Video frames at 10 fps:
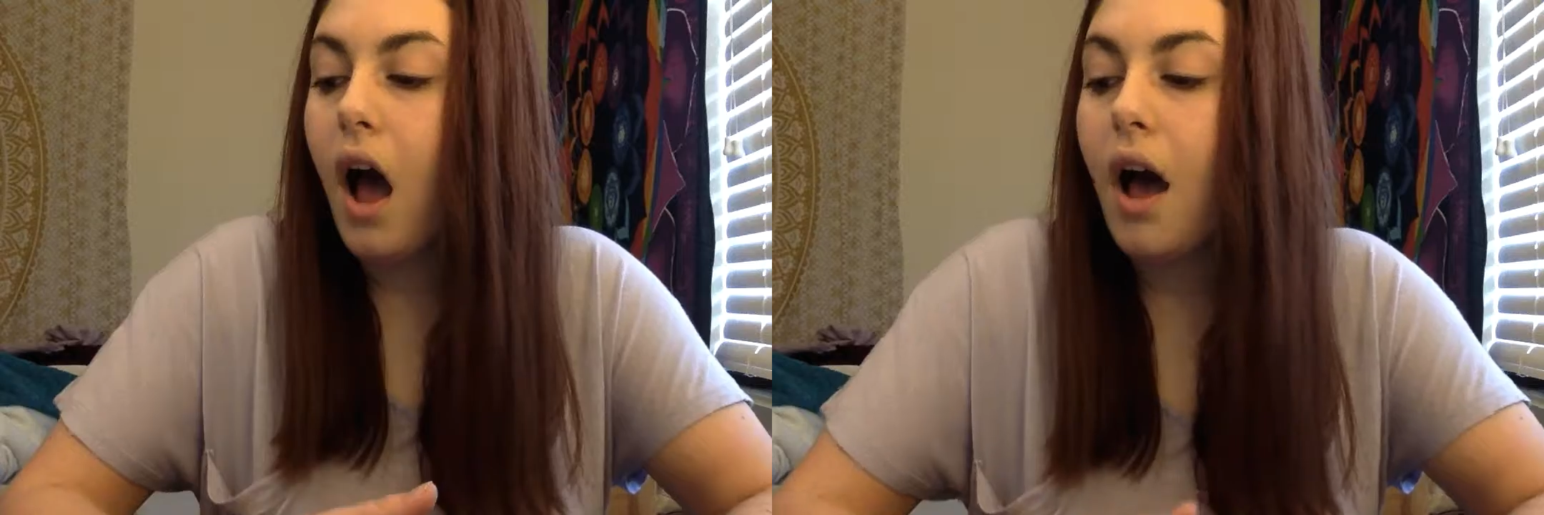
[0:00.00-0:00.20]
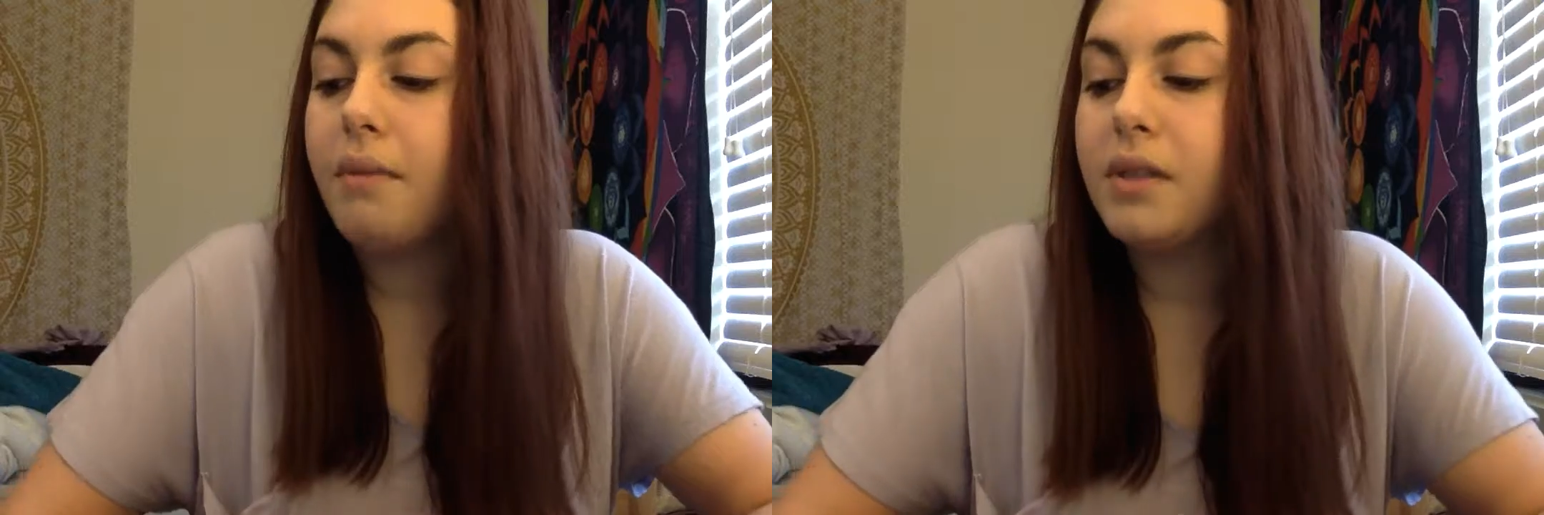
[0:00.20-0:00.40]

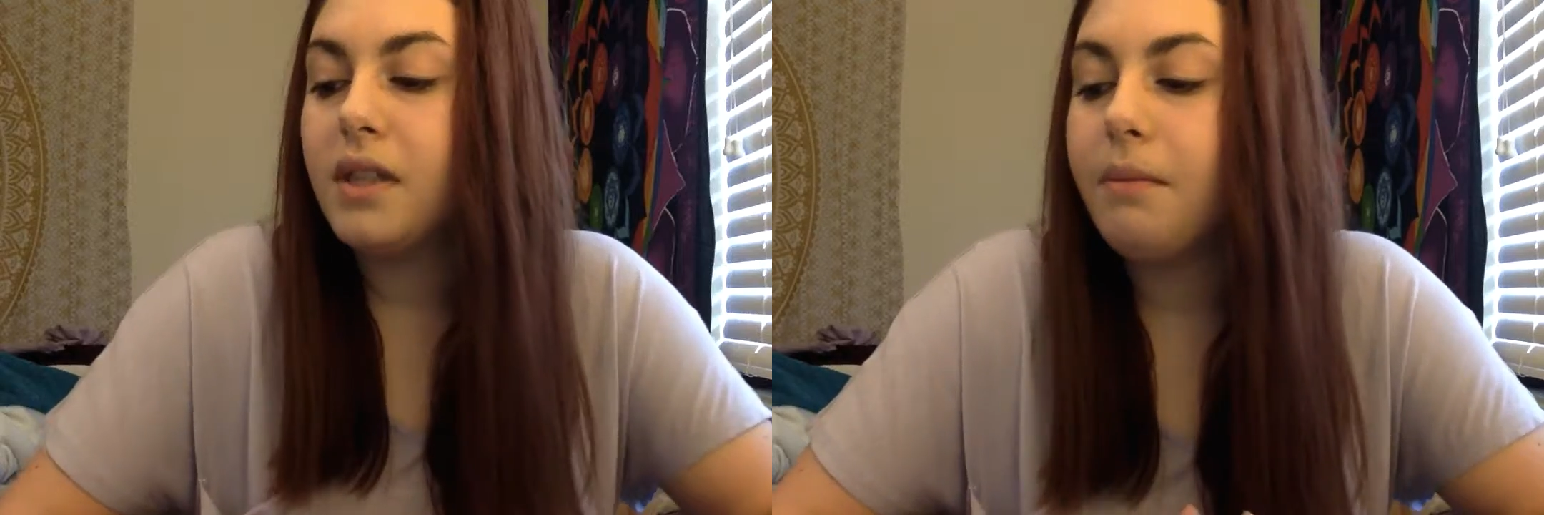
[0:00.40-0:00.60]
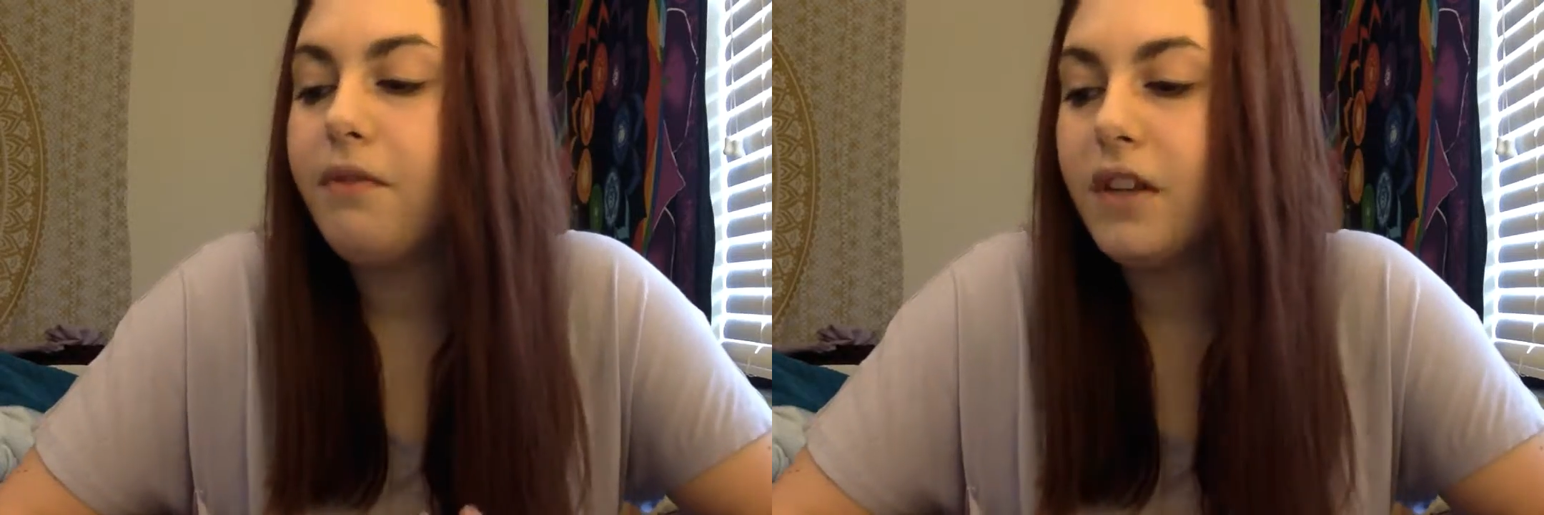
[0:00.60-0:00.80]
Some of
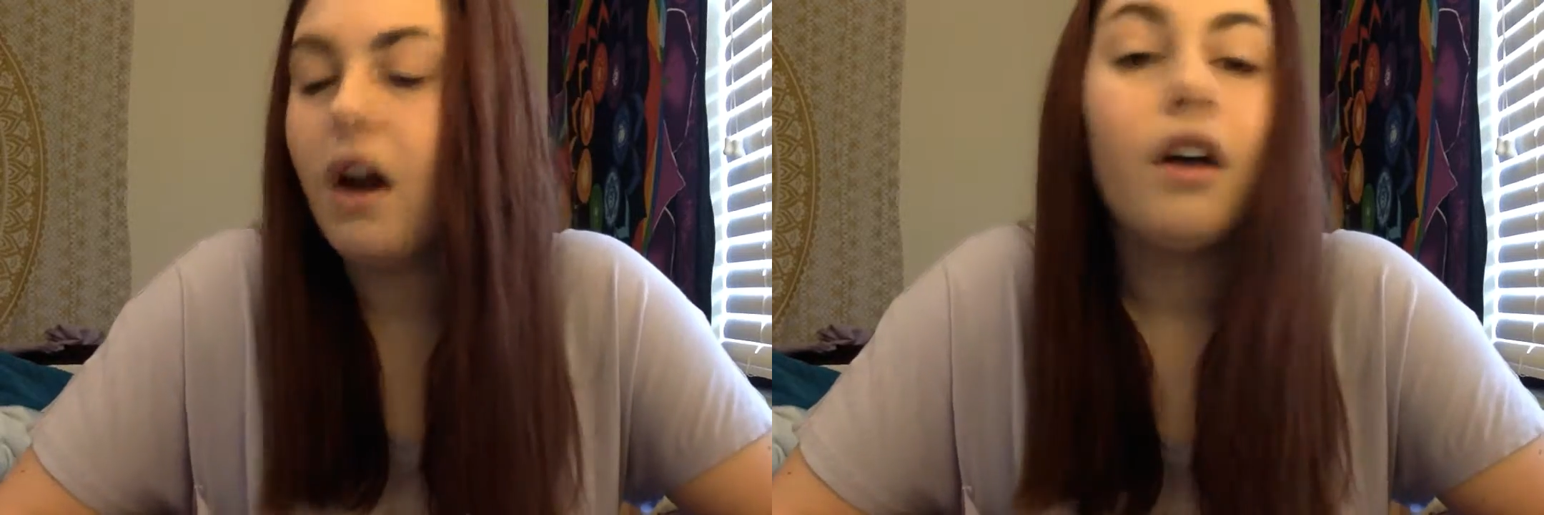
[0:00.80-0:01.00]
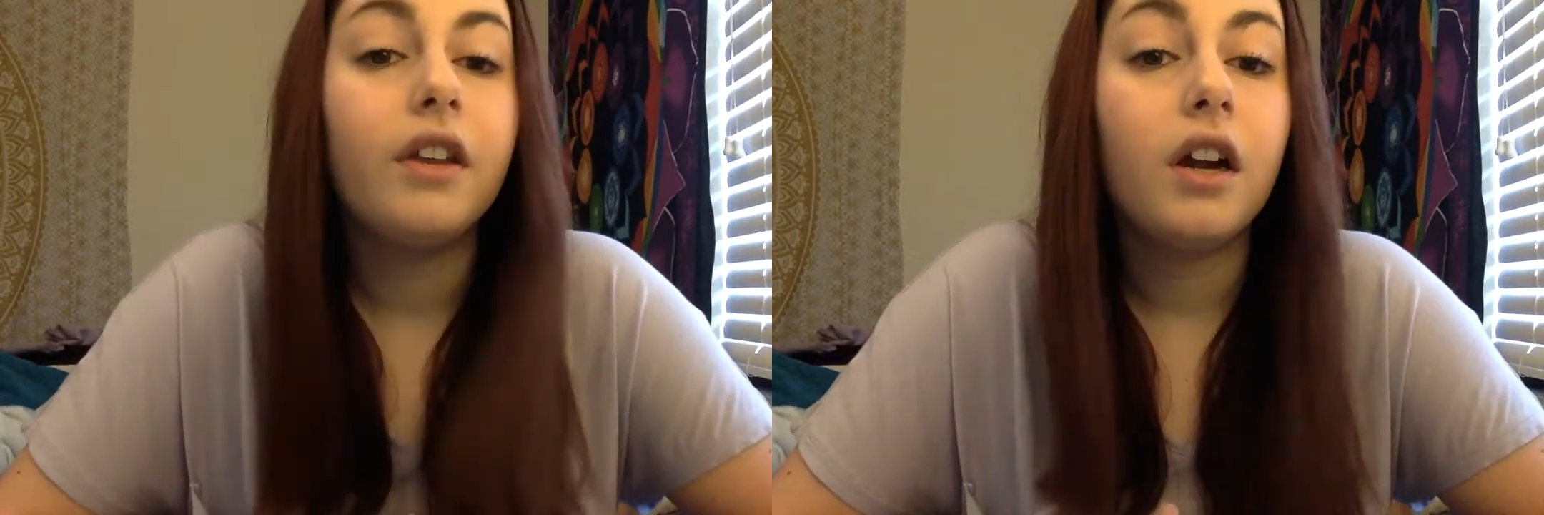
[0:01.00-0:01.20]
the
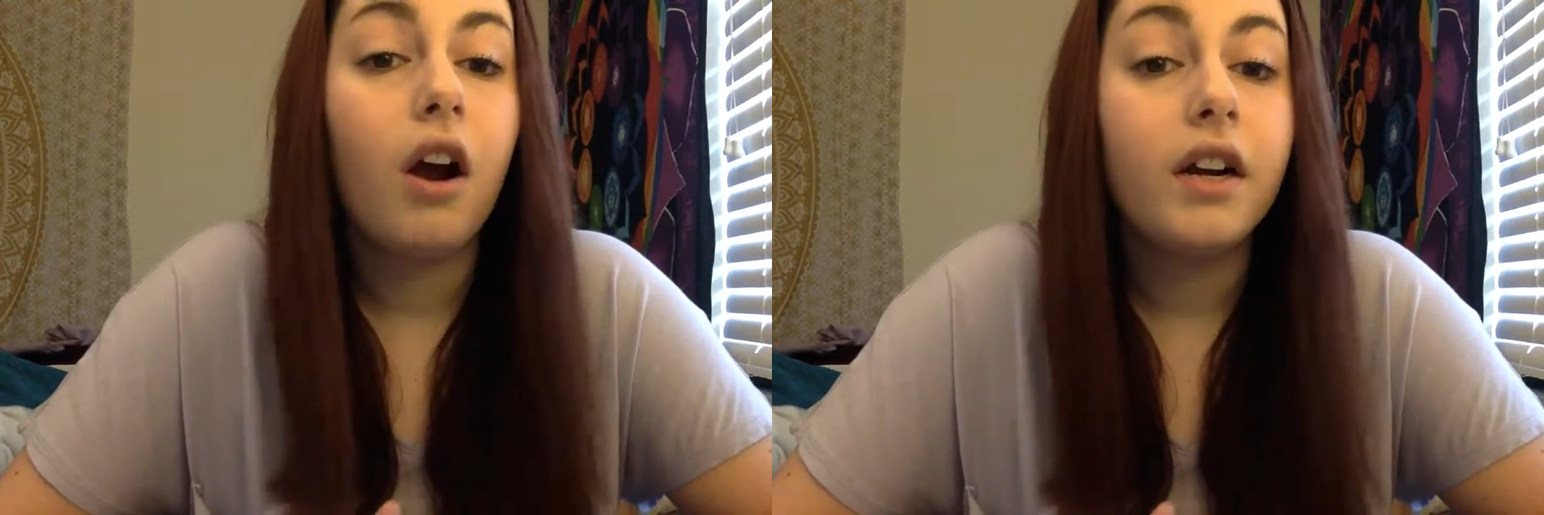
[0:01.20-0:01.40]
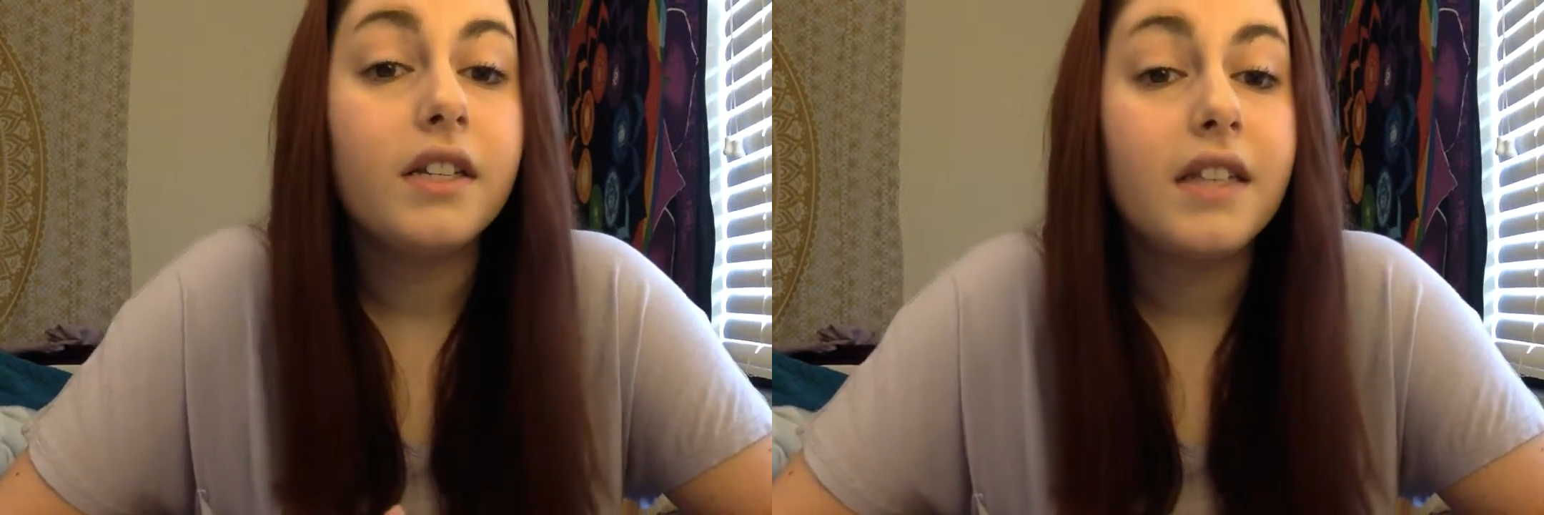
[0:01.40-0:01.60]
other
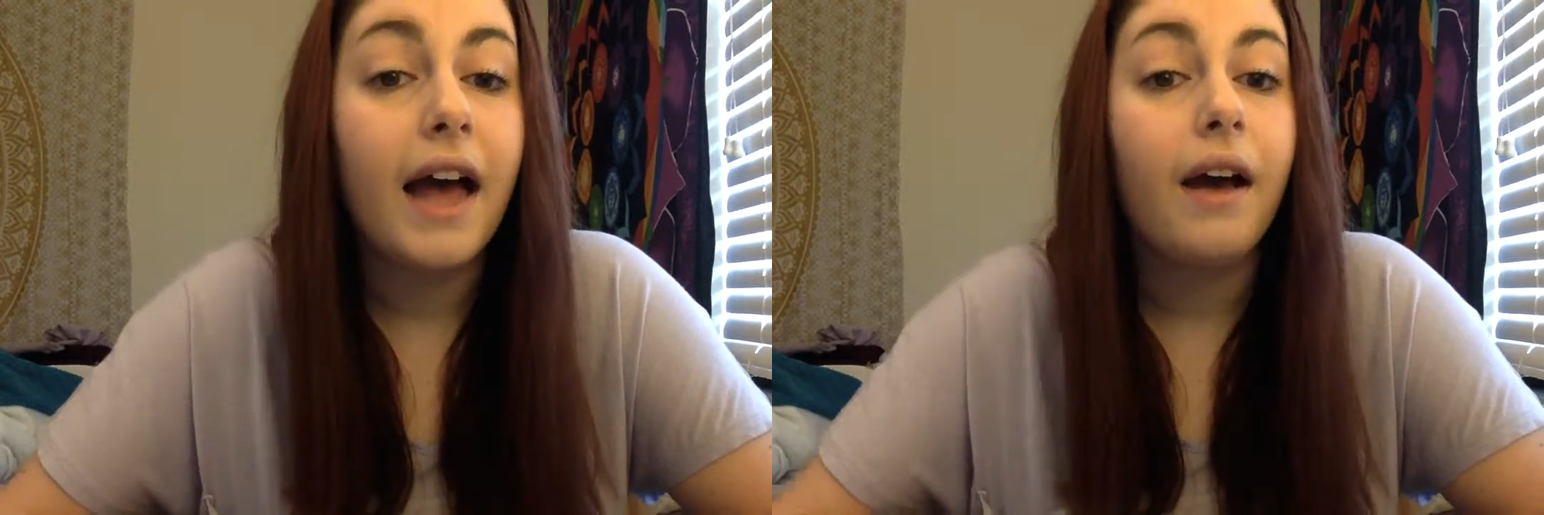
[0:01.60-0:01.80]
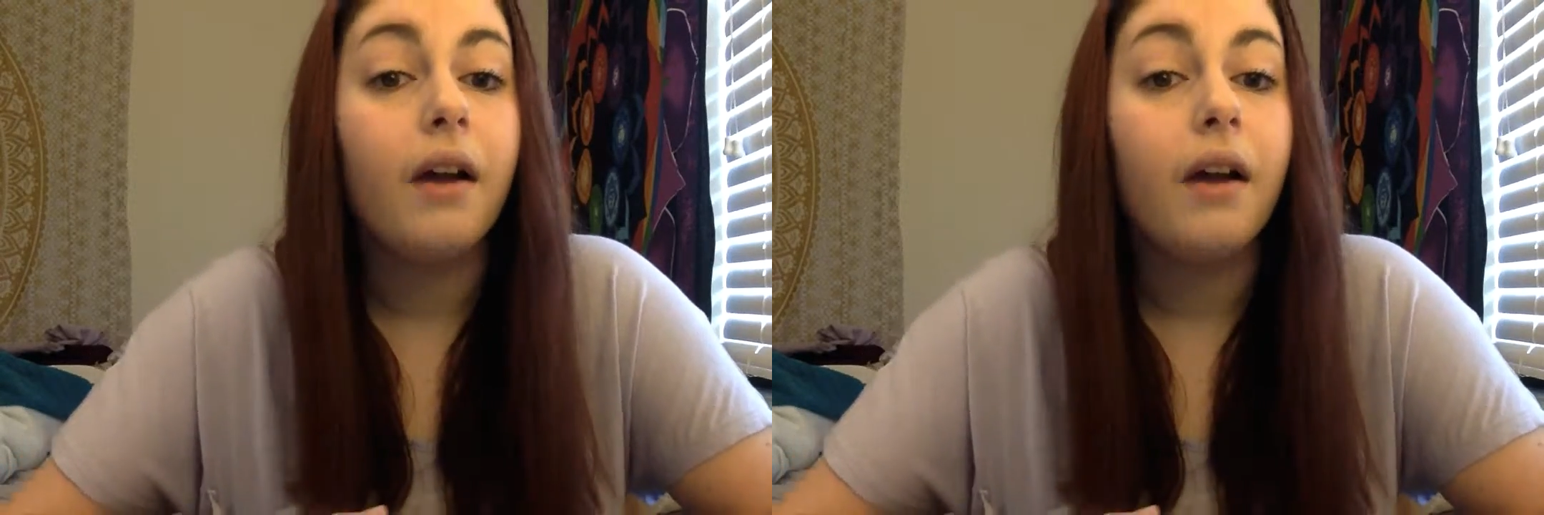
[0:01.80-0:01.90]
artists that